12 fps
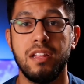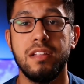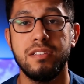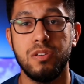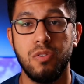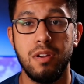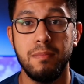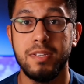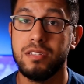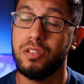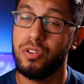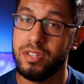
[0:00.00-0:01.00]
lease agreement
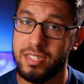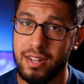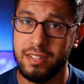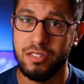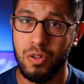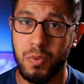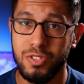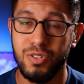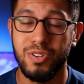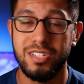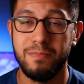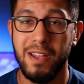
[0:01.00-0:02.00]
so that your tenants know what to
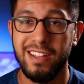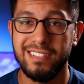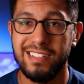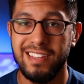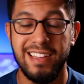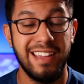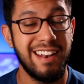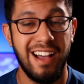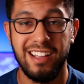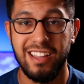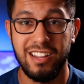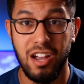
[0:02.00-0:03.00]
expect and
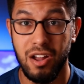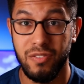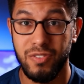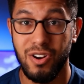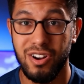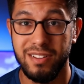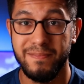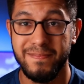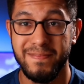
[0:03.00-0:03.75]
not get caught off guard.